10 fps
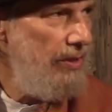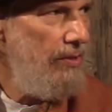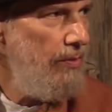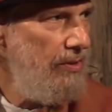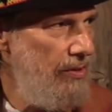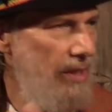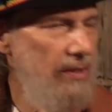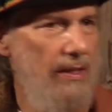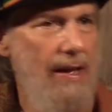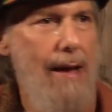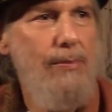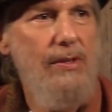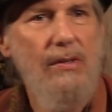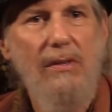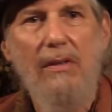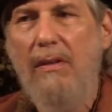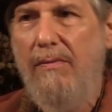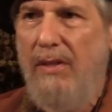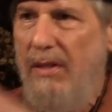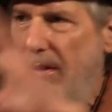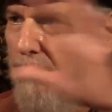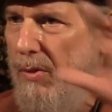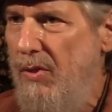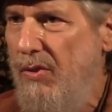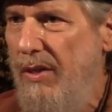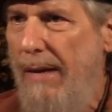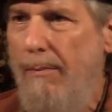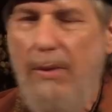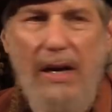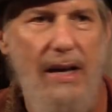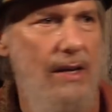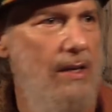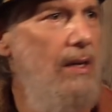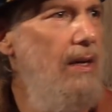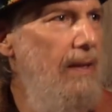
which was then the capital of the Persian Empire.